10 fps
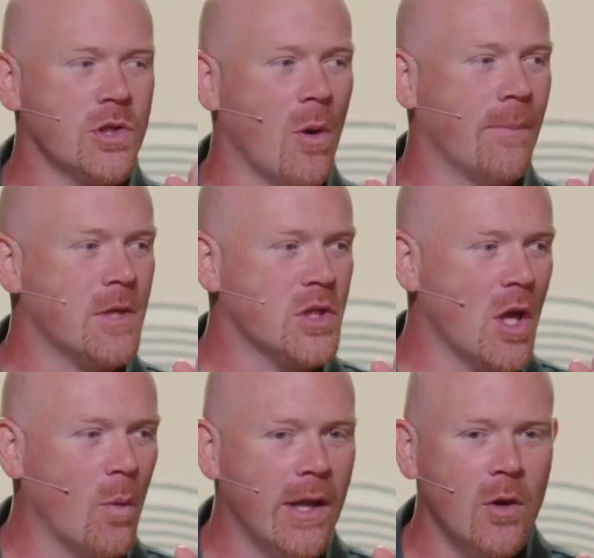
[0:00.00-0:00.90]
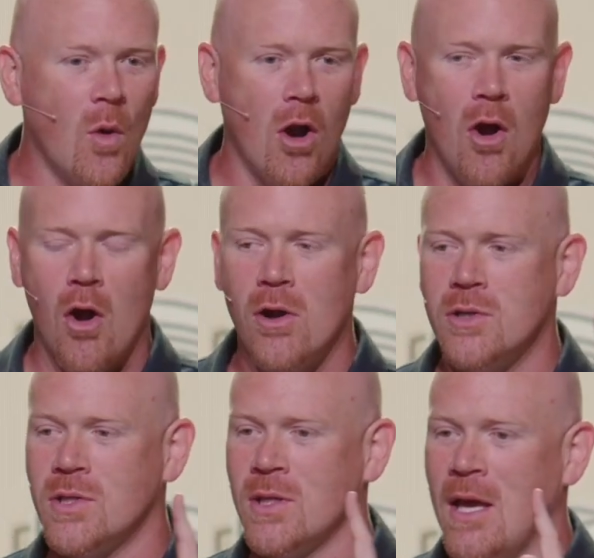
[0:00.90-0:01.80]
show up to sow into our
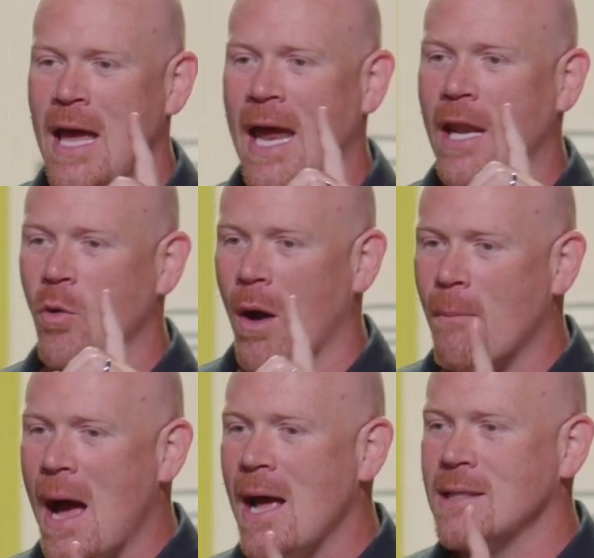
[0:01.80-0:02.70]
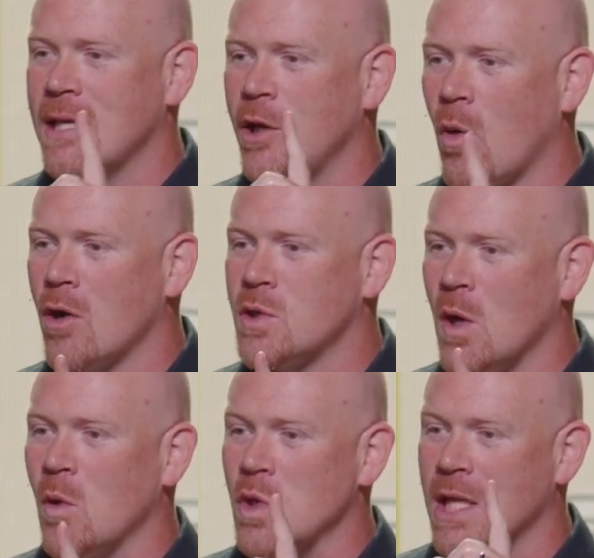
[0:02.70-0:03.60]
hearts and into our minds and into our
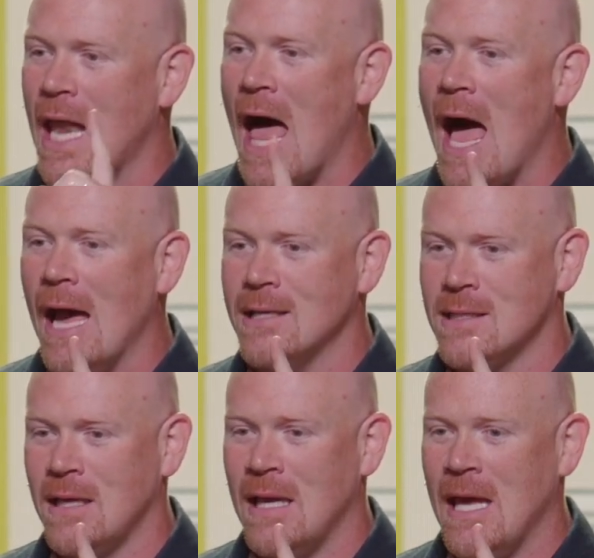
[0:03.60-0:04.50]
souls lies